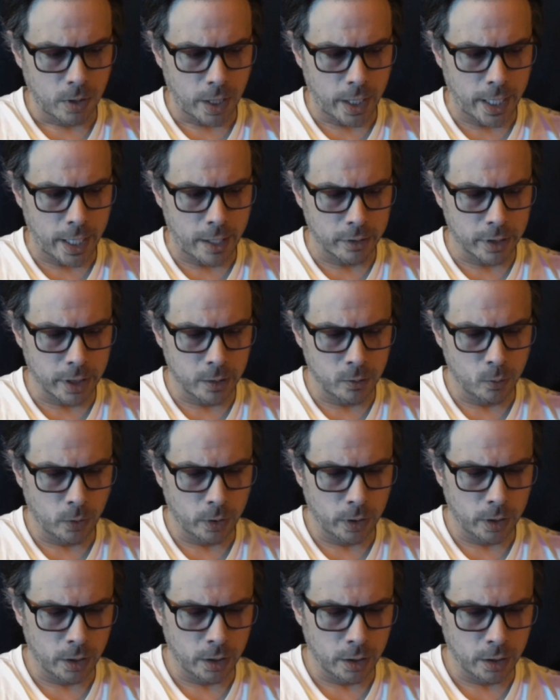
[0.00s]
how can
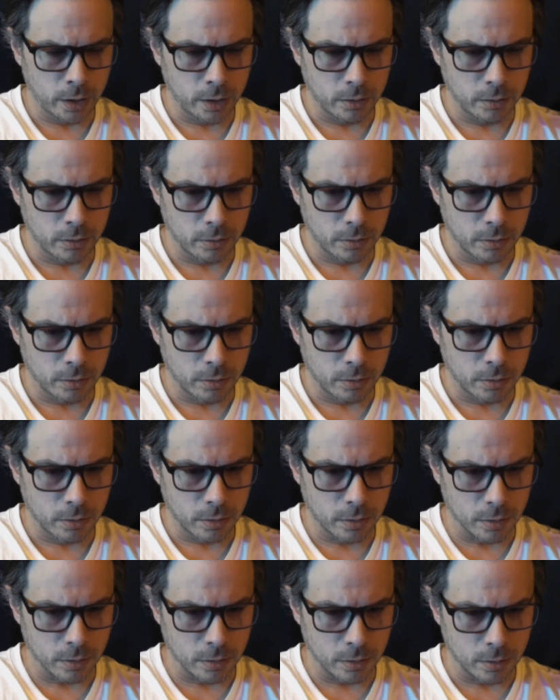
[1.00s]
we
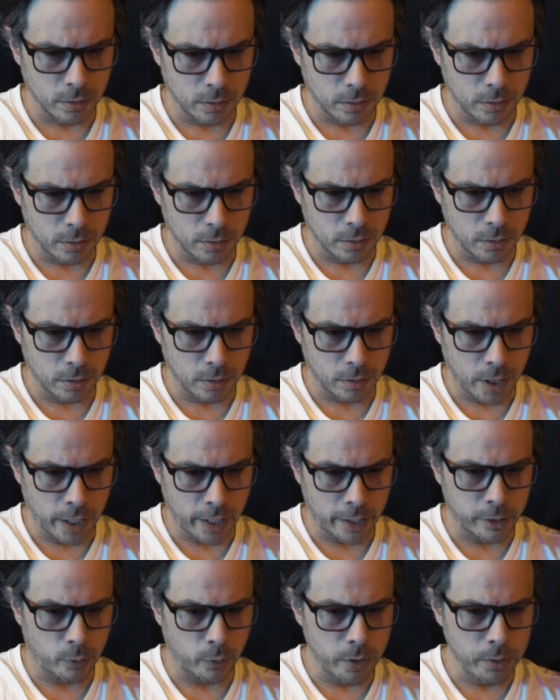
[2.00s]

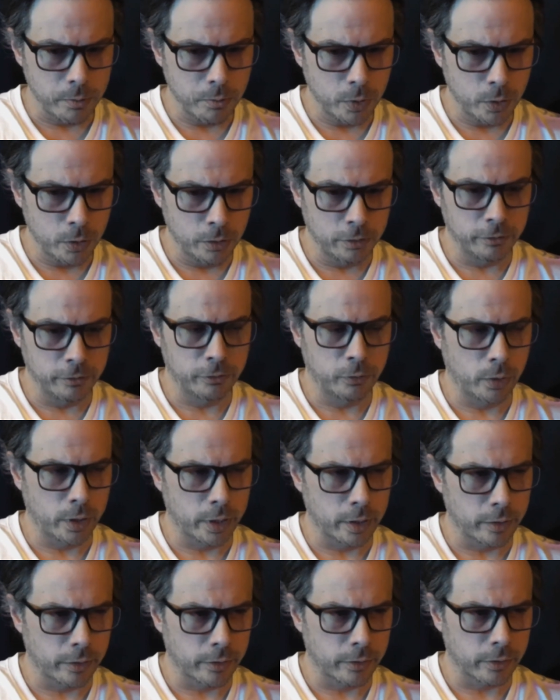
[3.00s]
move
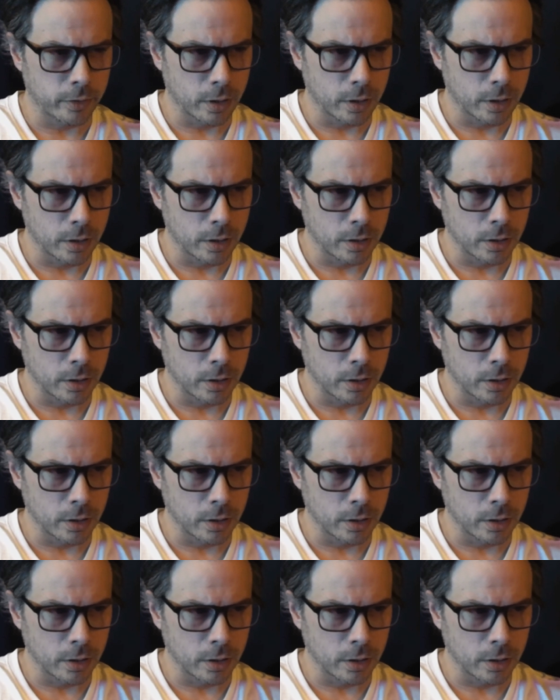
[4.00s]
with